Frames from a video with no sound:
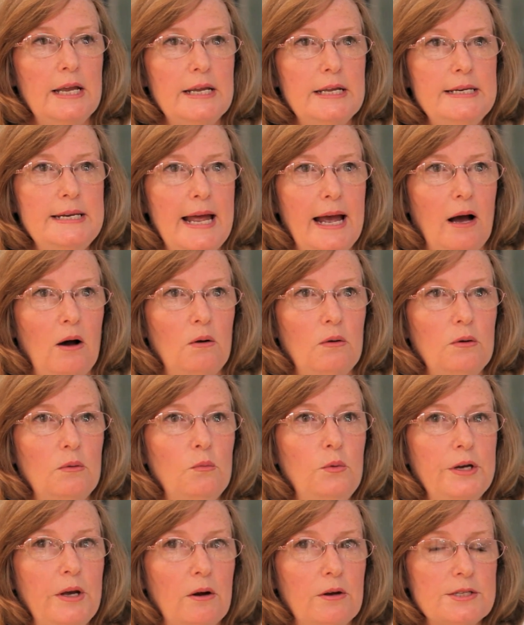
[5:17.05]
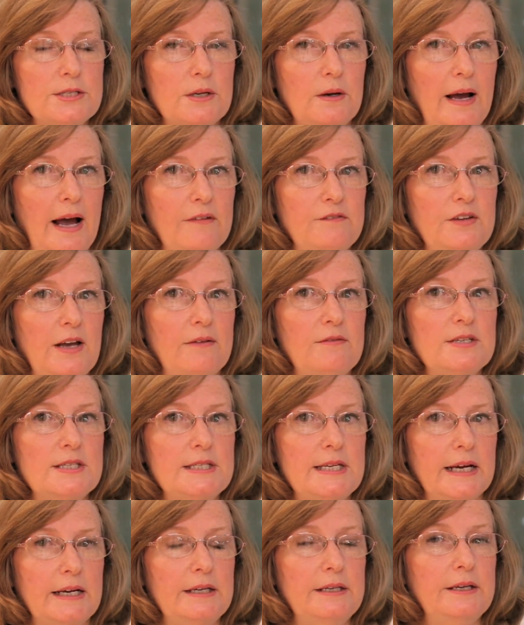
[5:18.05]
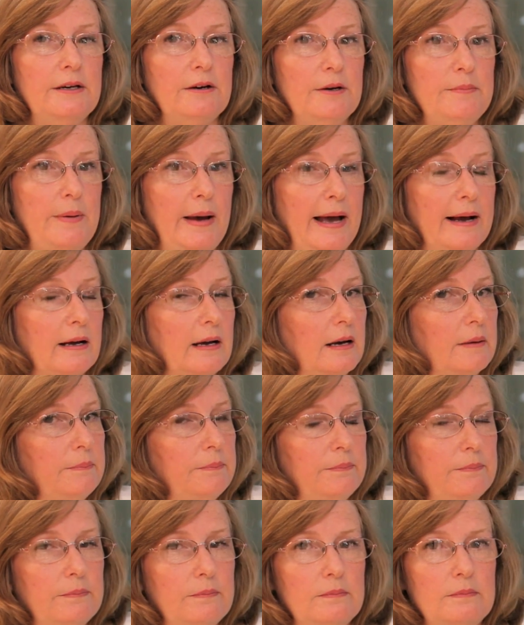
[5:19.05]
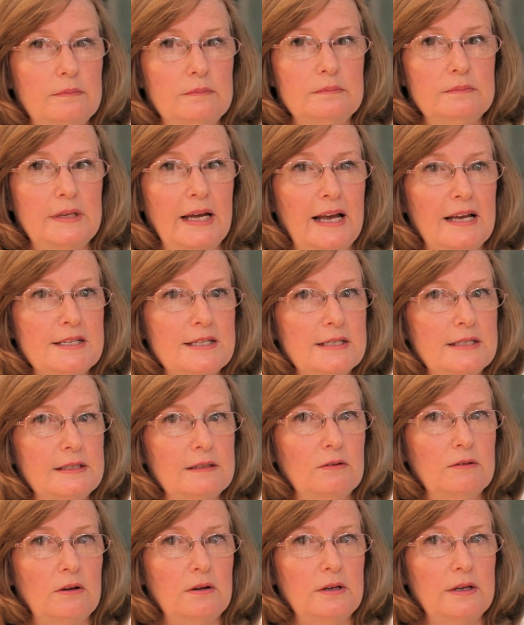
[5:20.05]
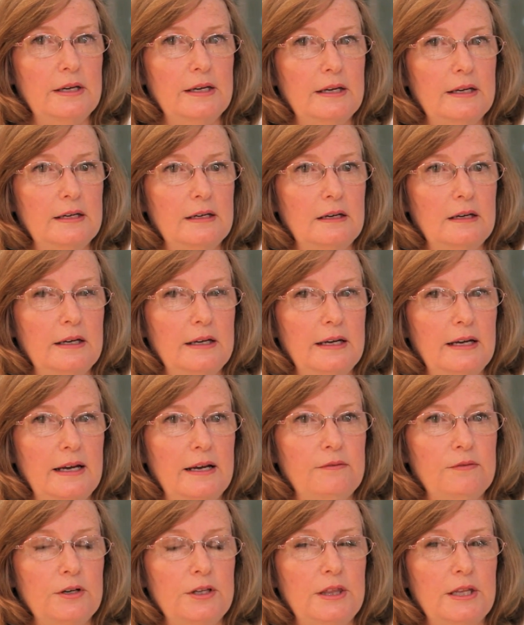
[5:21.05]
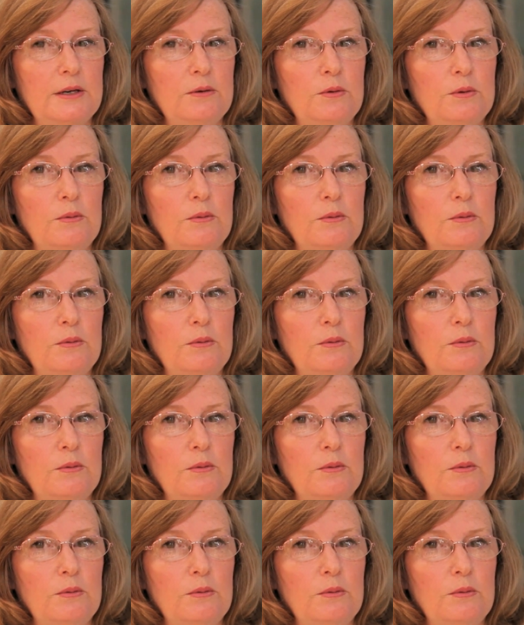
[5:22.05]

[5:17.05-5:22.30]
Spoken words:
Now, we also have to have a secondary backup, as in everything.